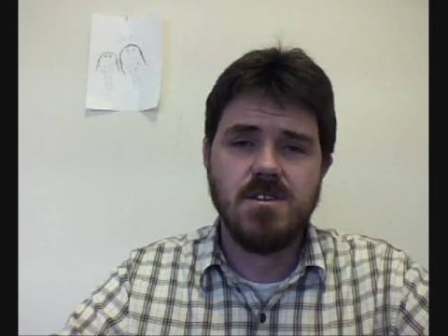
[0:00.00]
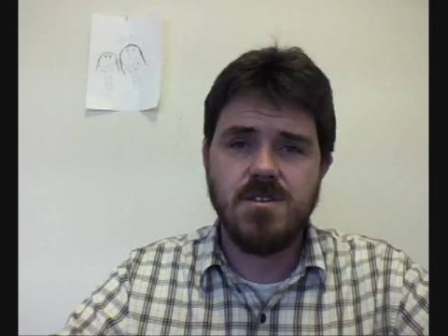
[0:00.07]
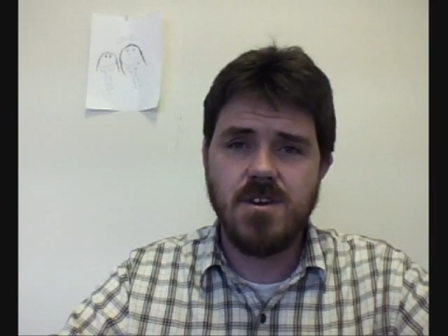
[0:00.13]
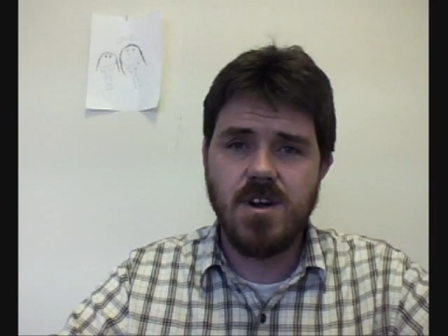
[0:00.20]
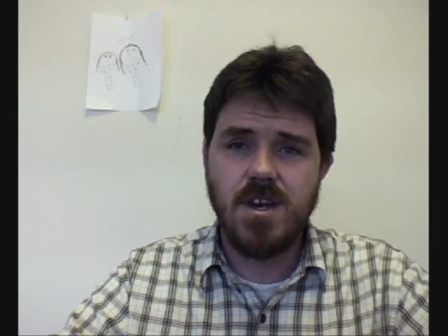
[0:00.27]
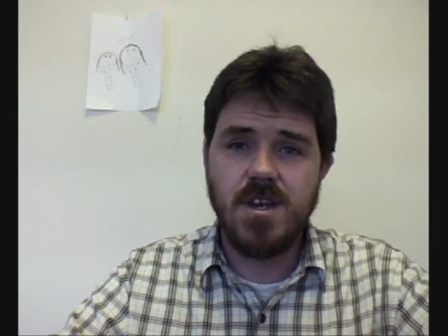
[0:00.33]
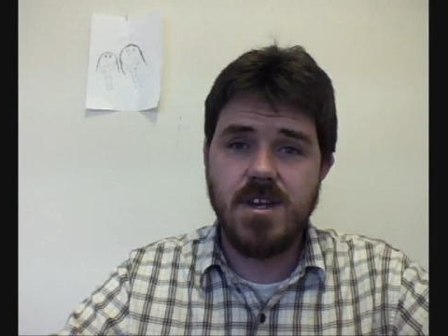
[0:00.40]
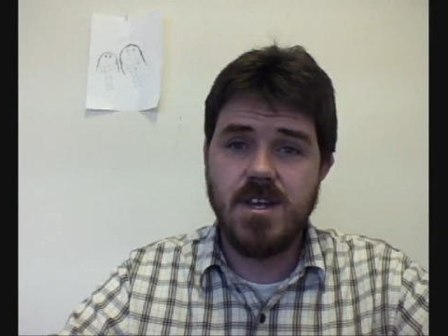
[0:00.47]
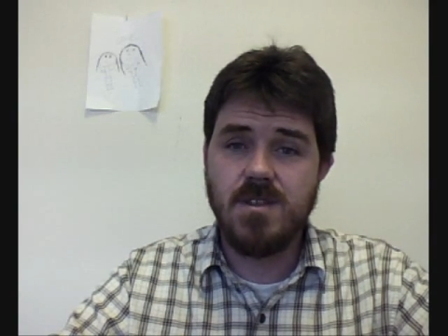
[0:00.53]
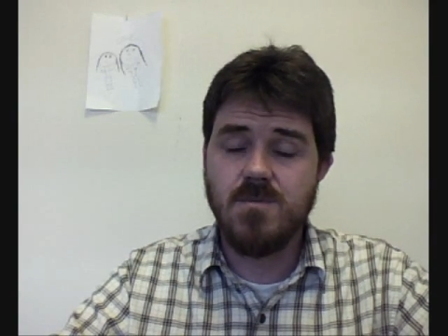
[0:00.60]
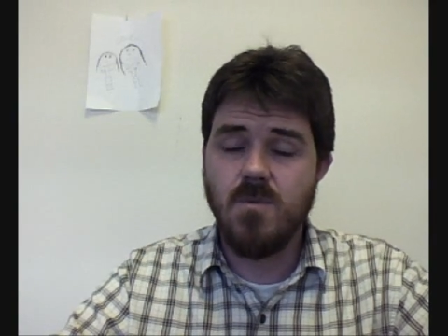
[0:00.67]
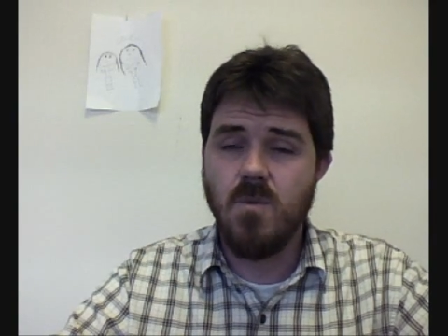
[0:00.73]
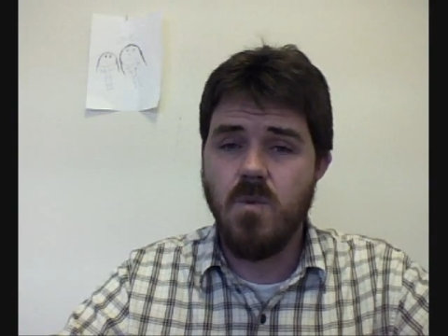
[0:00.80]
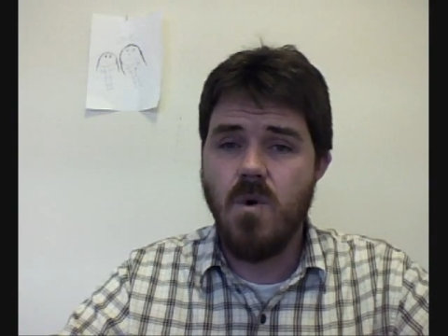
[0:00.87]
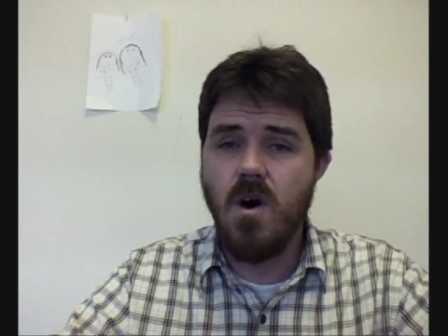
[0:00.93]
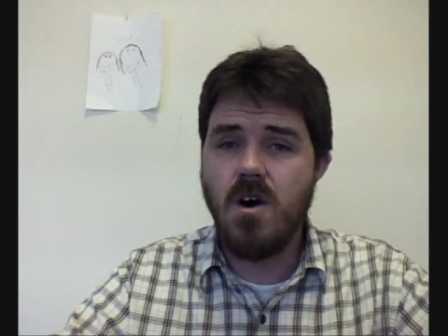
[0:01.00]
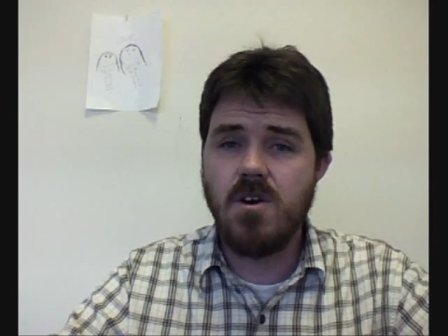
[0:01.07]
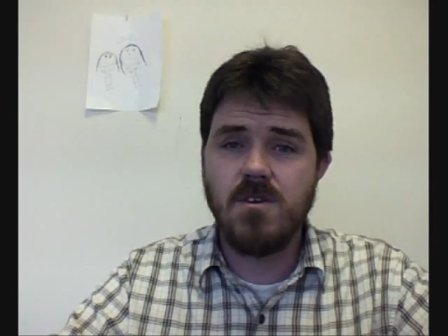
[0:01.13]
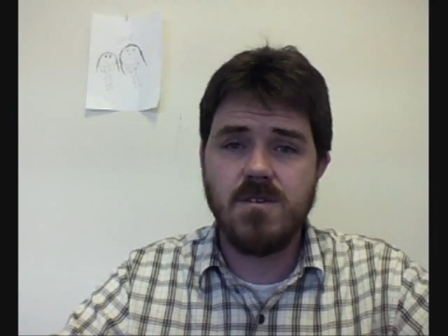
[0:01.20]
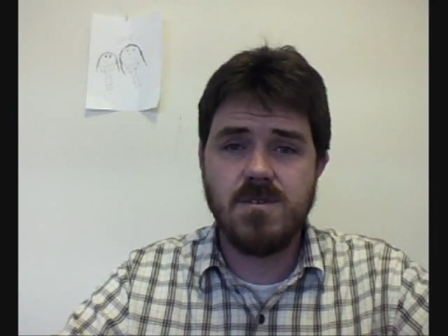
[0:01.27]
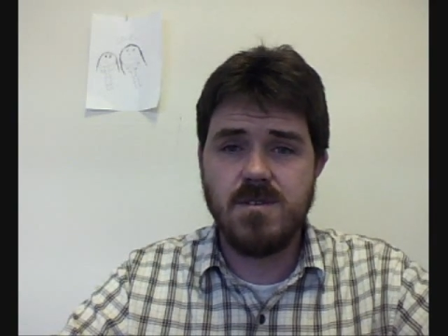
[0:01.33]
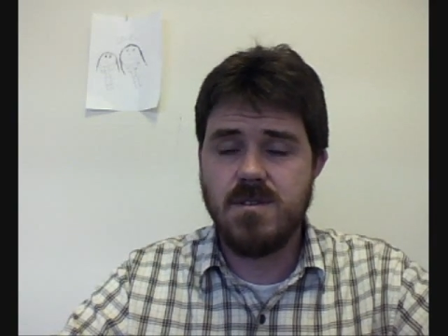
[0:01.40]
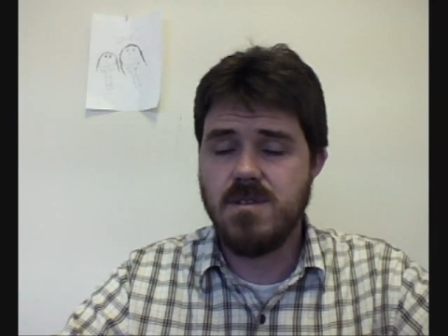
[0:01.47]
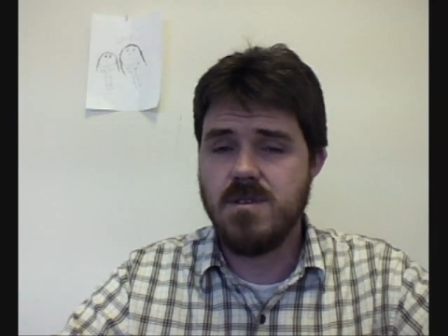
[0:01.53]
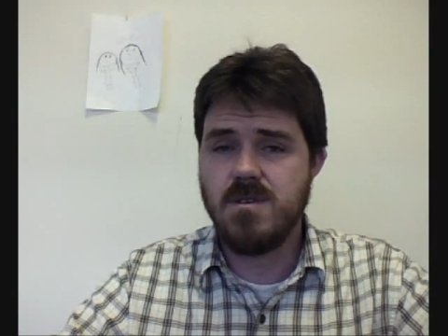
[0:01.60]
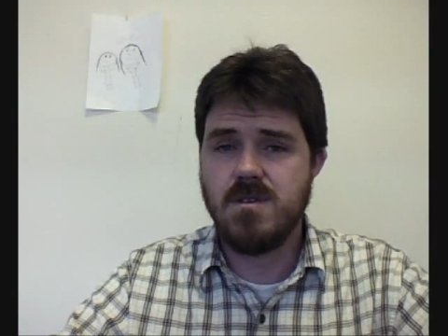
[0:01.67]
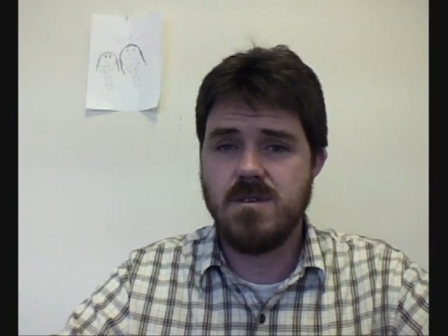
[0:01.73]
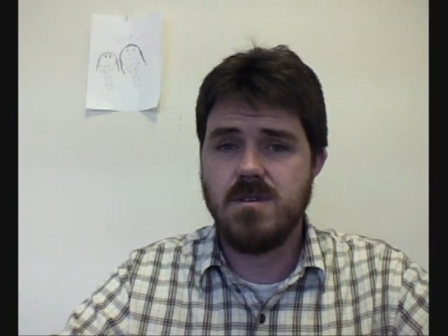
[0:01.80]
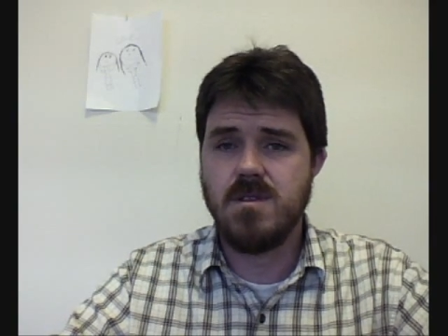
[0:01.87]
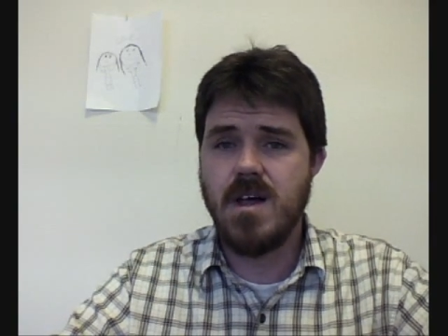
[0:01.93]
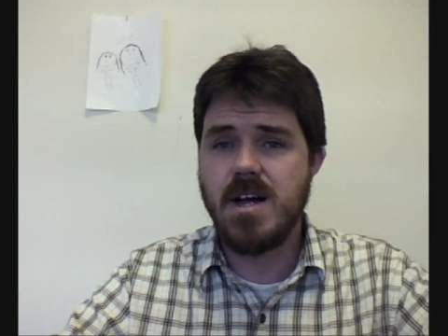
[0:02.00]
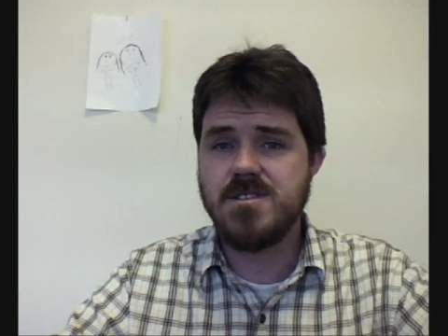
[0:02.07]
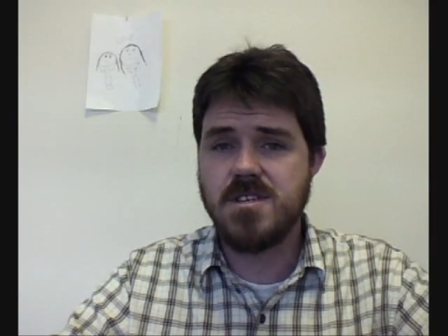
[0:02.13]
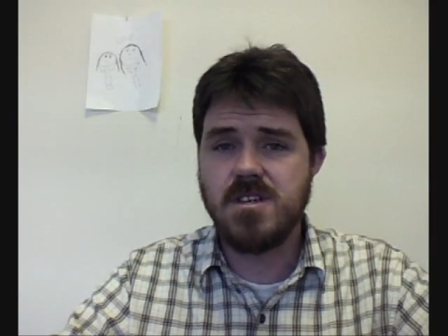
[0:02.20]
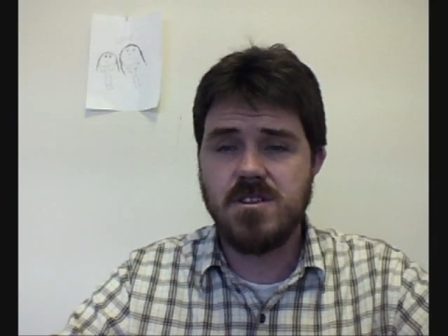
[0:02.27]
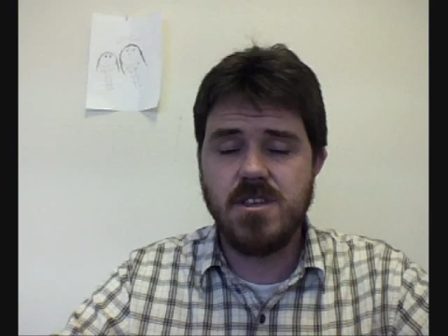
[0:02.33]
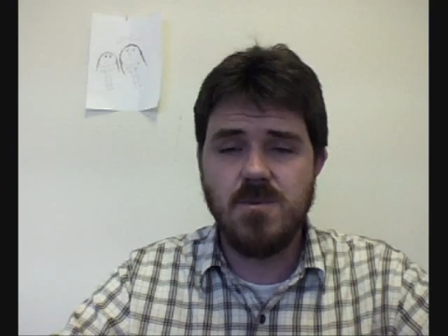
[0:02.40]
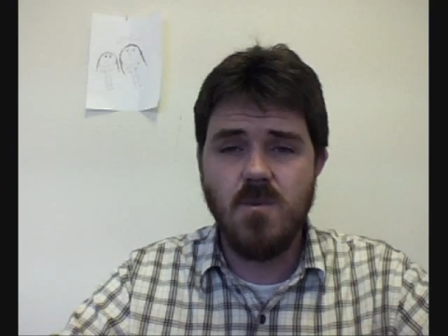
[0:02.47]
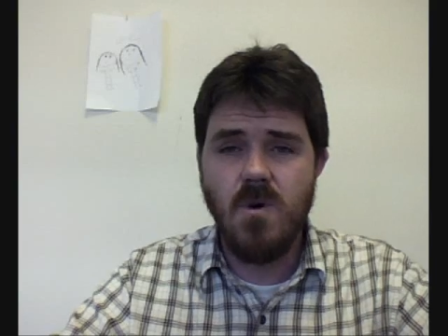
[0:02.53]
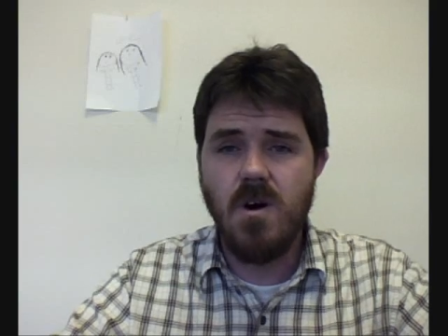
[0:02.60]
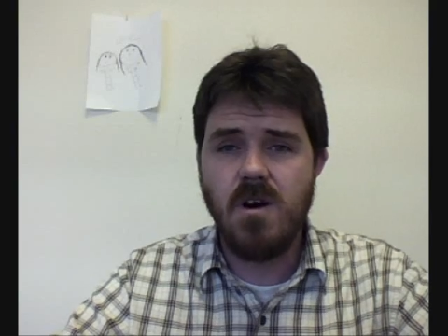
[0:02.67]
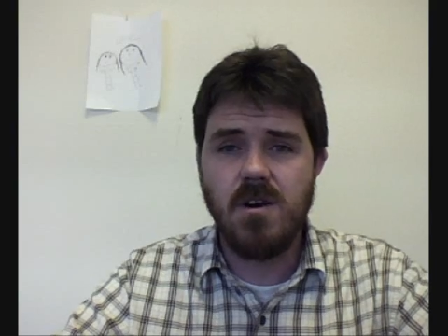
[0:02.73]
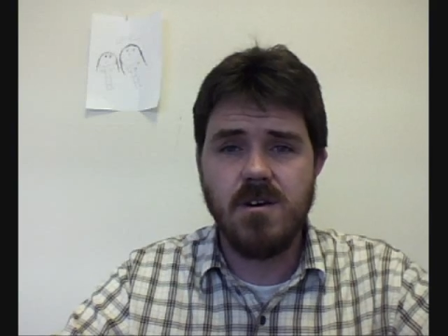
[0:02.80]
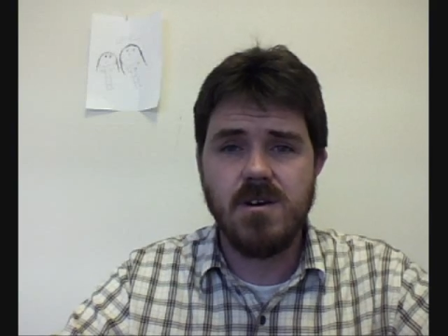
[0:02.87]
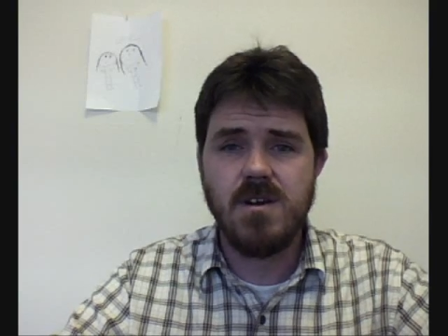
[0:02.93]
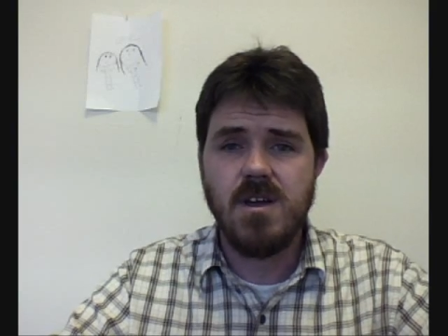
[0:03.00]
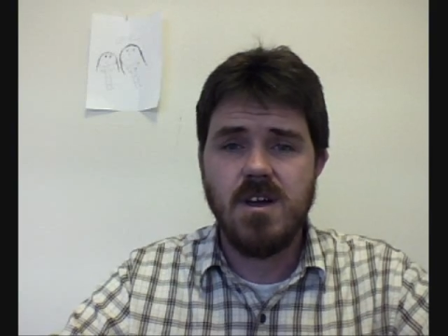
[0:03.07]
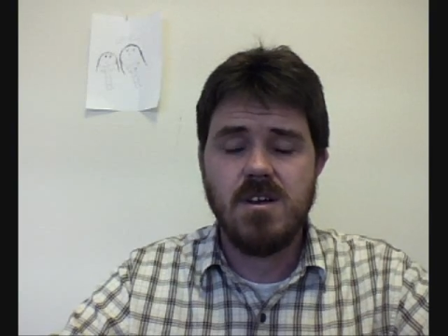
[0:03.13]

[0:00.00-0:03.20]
They're going to need water, lots of clean water.